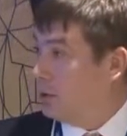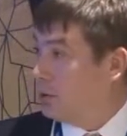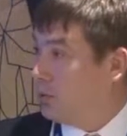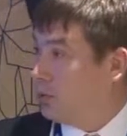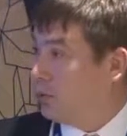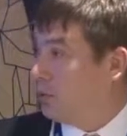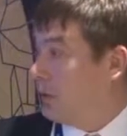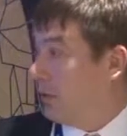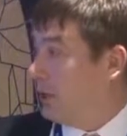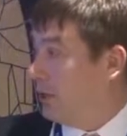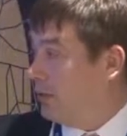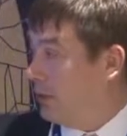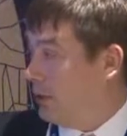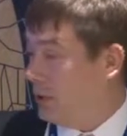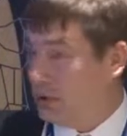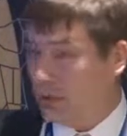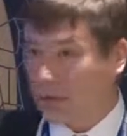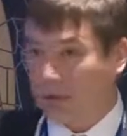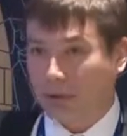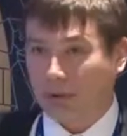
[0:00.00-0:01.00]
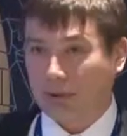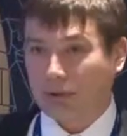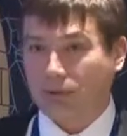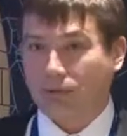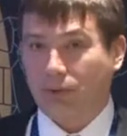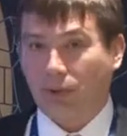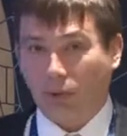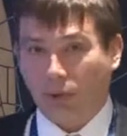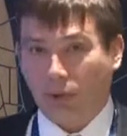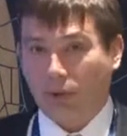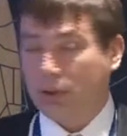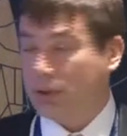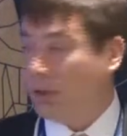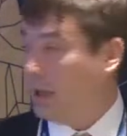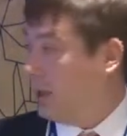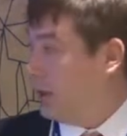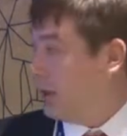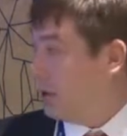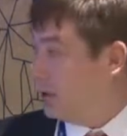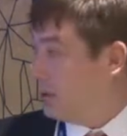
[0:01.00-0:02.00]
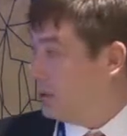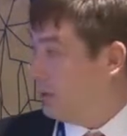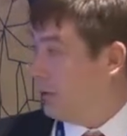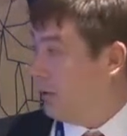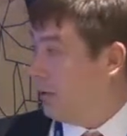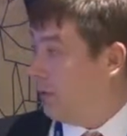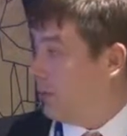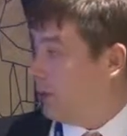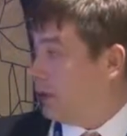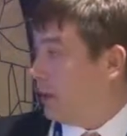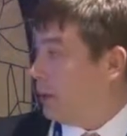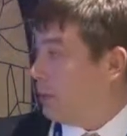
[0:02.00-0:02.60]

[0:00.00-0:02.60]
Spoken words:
two levels sphenoid sinus. In the